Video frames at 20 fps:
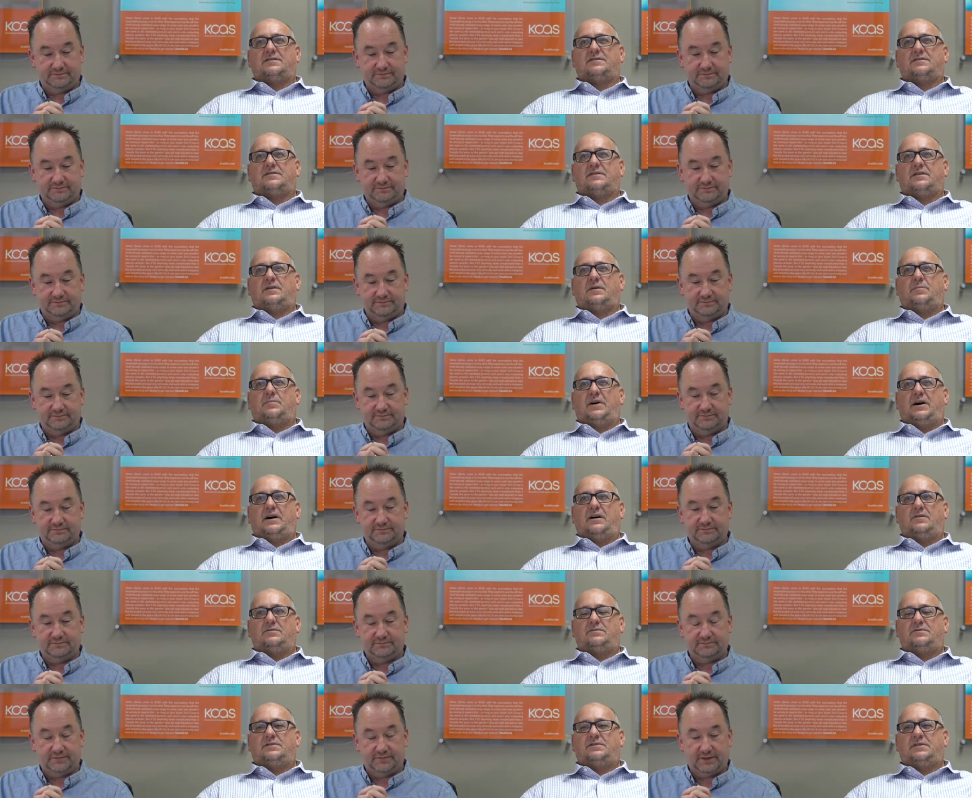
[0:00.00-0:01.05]
Speaker 1: us
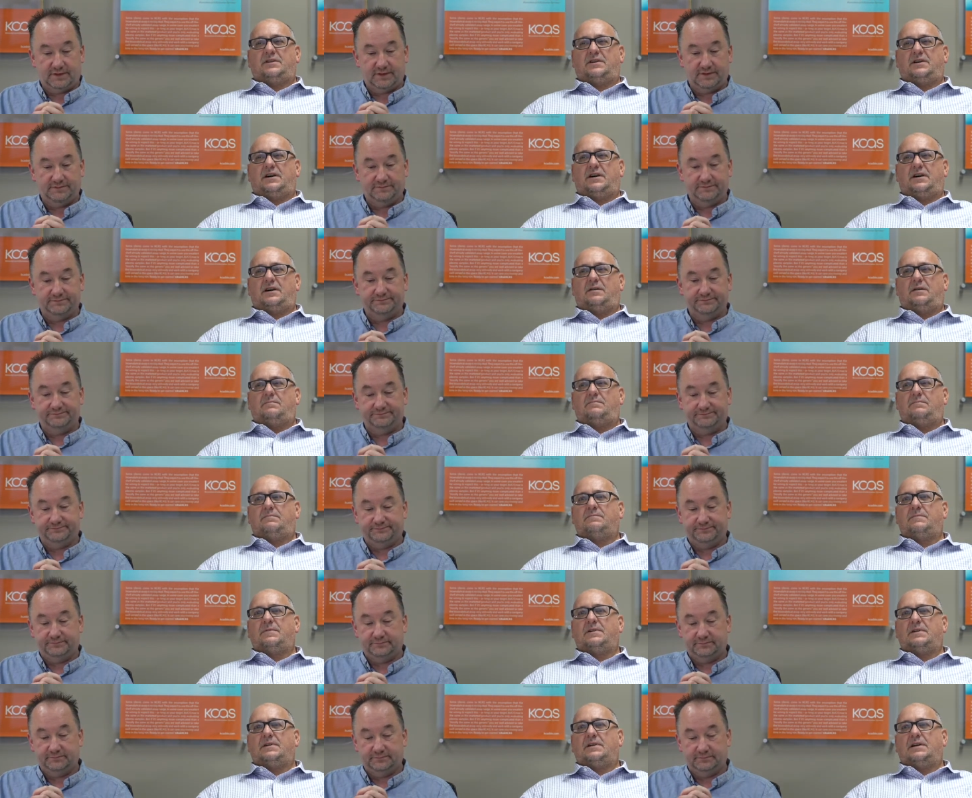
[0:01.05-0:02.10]
about um,
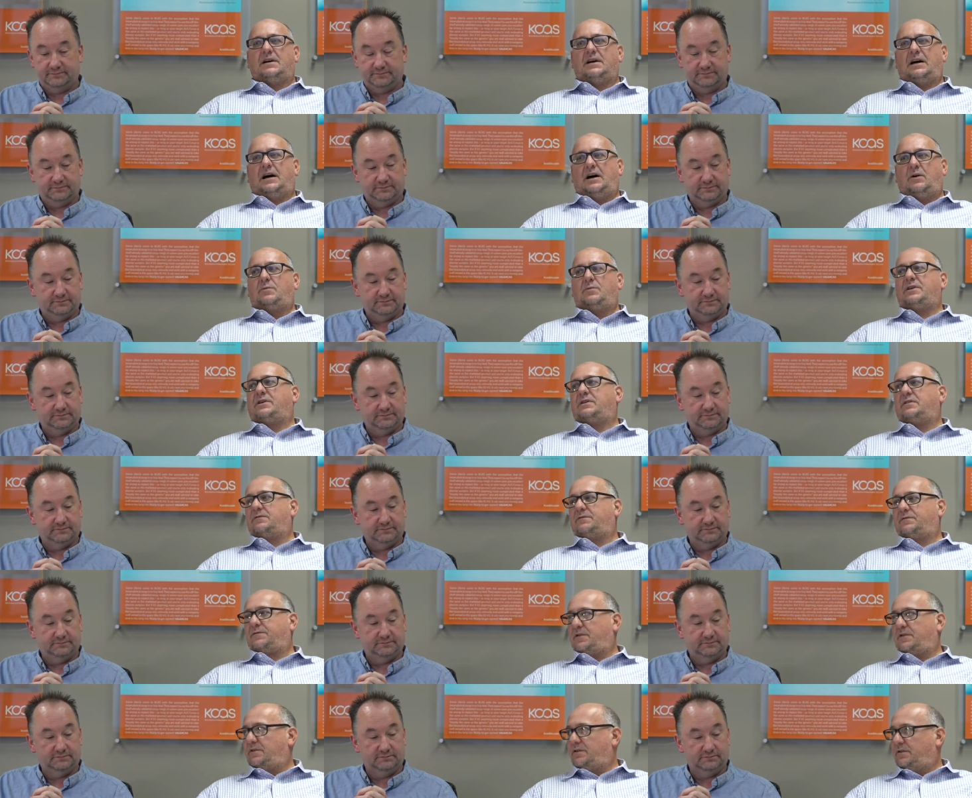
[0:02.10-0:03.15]
how we could
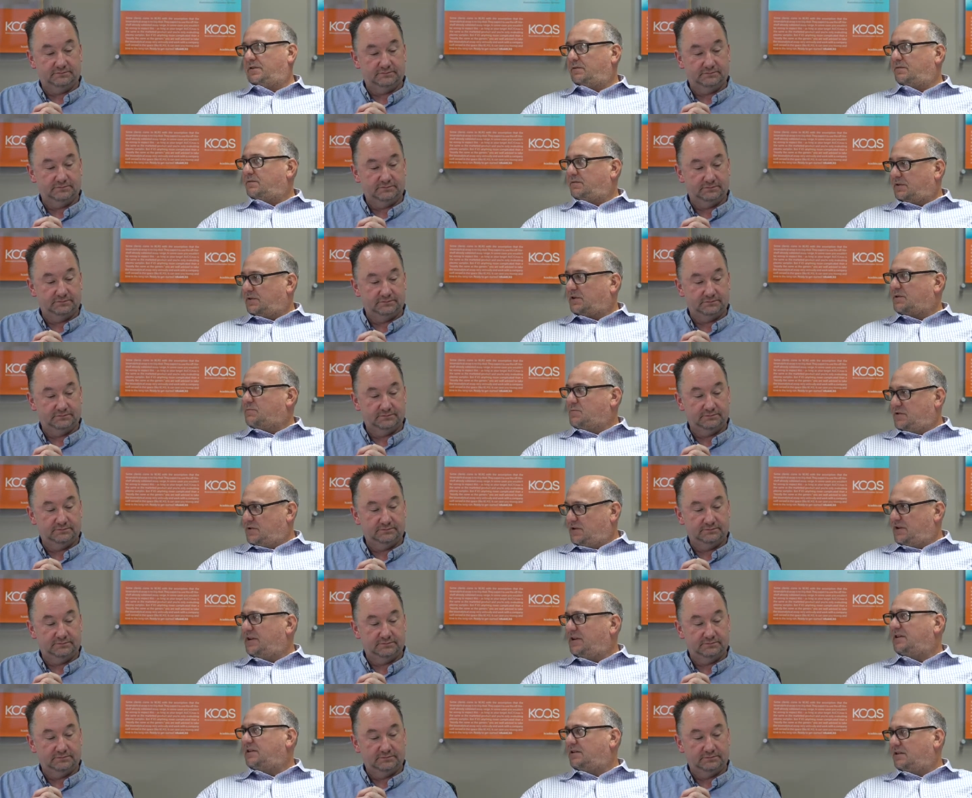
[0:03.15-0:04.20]
further the
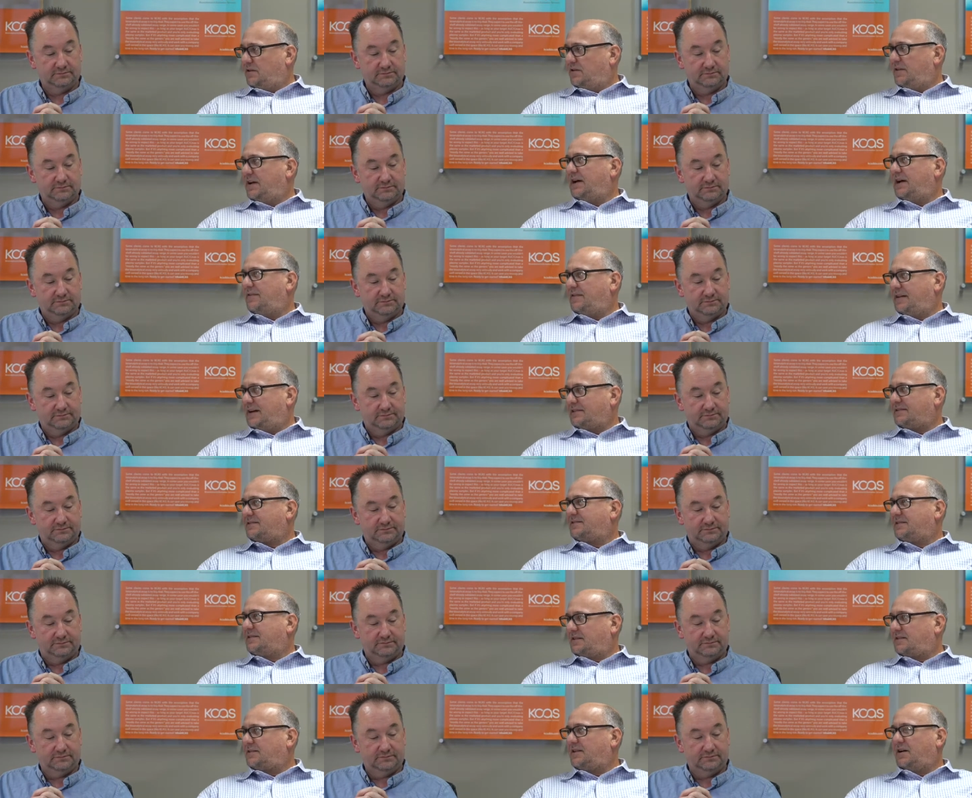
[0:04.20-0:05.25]
community. You know, that that
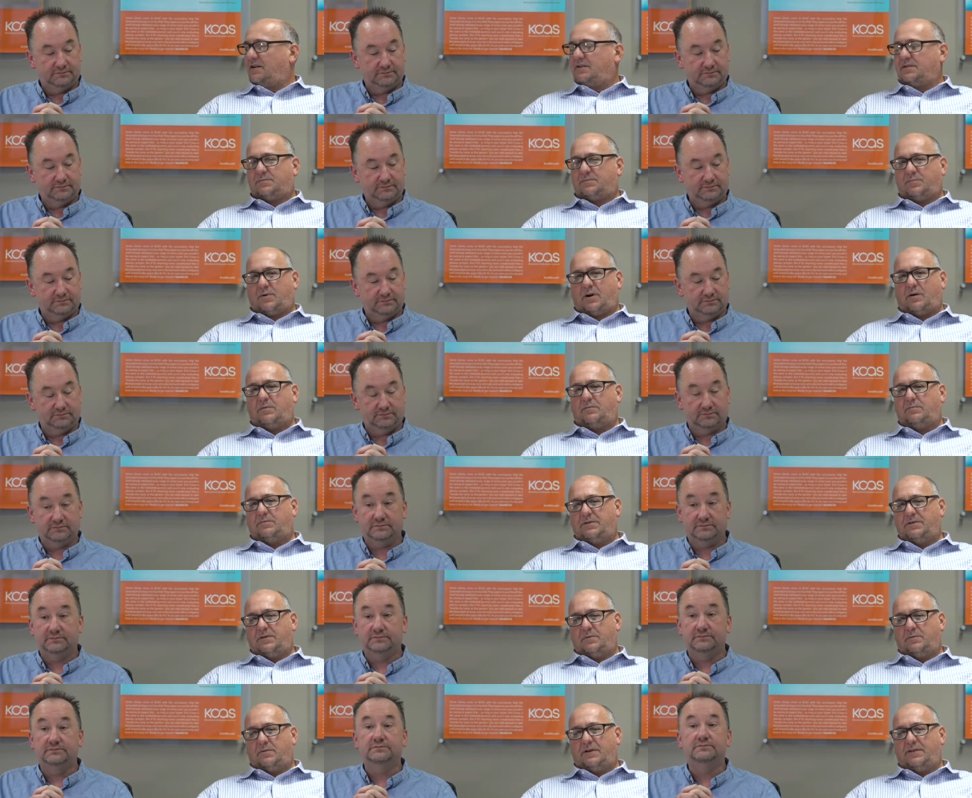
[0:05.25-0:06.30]
sticks out as
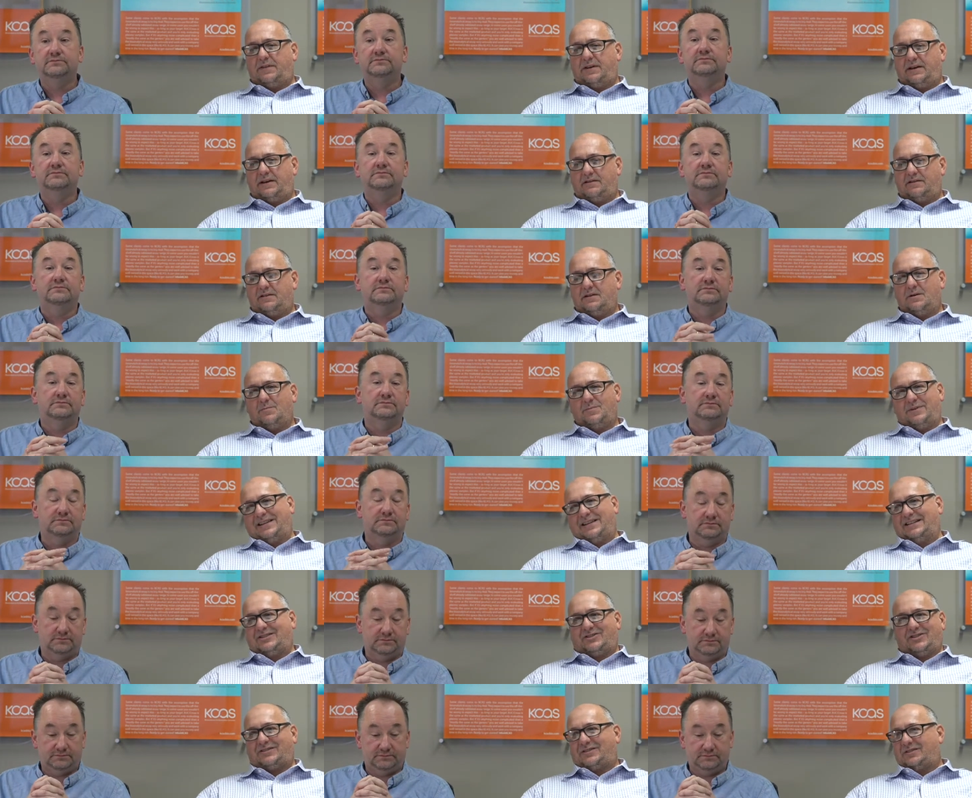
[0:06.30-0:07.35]
probably the one that. But
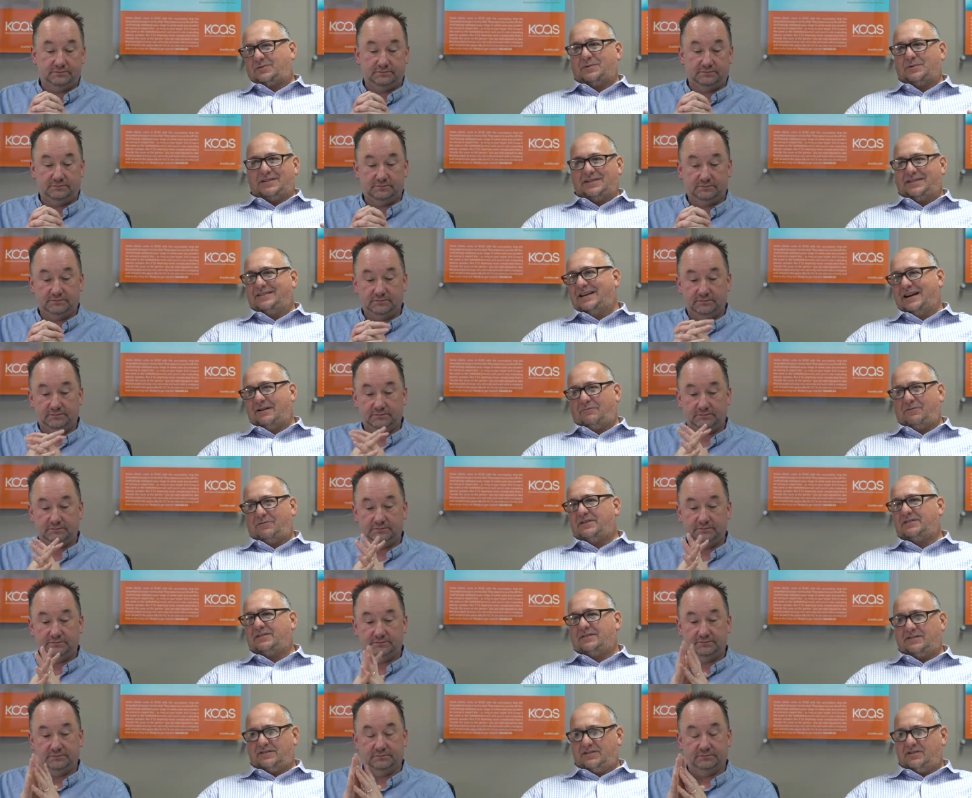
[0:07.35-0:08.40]
that's just because we did that
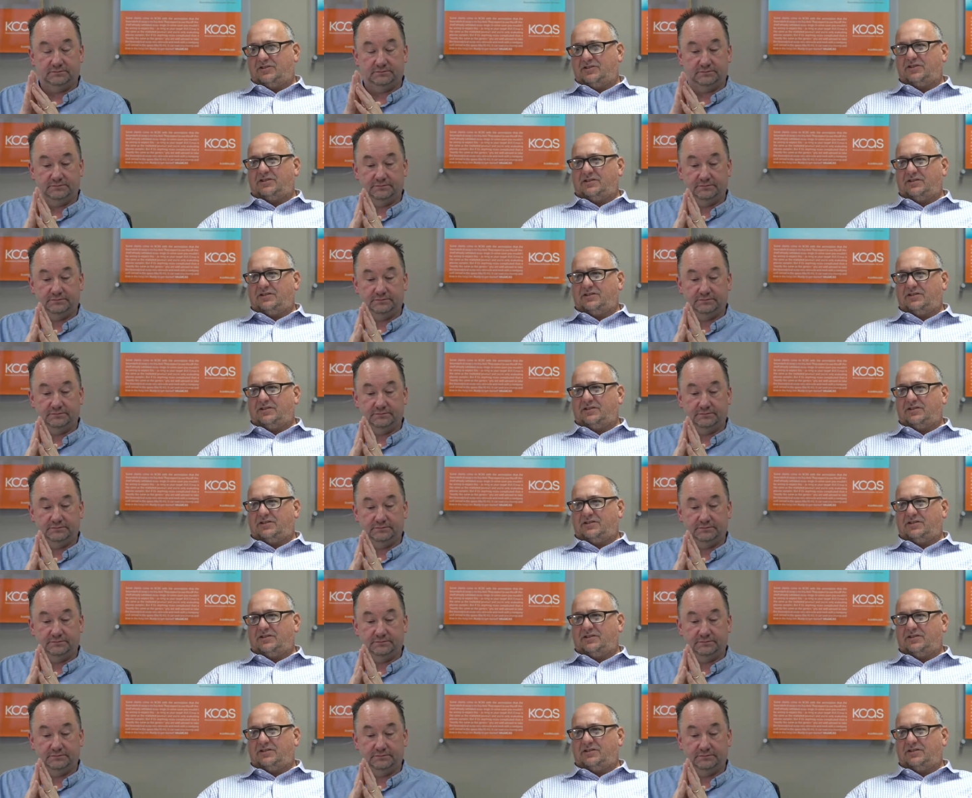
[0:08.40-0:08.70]
recently.